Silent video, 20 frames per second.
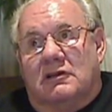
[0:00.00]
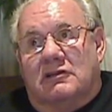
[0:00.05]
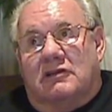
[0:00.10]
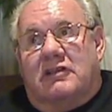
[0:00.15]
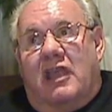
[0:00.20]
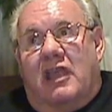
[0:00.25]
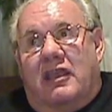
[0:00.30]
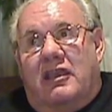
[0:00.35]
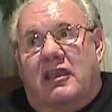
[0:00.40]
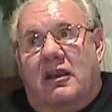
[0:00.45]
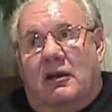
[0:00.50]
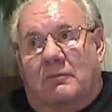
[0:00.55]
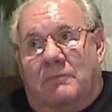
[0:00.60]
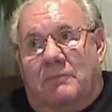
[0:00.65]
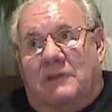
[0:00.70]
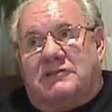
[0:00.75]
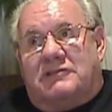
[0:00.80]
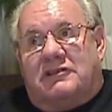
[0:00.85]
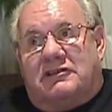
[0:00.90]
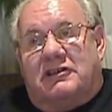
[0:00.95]
to take care
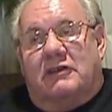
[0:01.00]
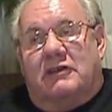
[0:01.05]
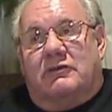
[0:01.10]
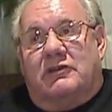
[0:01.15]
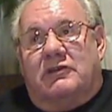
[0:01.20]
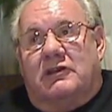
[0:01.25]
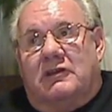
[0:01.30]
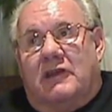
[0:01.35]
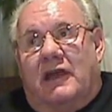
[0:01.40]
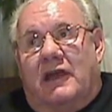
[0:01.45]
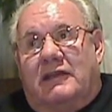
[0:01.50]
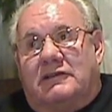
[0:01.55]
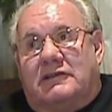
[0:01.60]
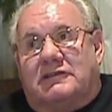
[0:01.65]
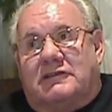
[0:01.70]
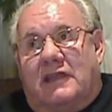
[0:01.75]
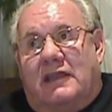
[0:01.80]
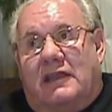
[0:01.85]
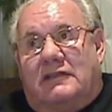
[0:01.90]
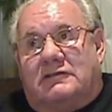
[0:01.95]
of business here in the United
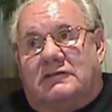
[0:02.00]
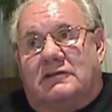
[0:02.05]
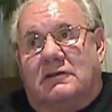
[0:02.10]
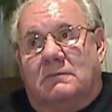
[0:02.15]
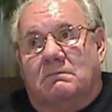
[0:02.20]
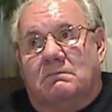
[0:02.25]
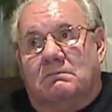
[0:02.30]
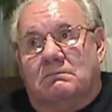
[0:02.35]
States,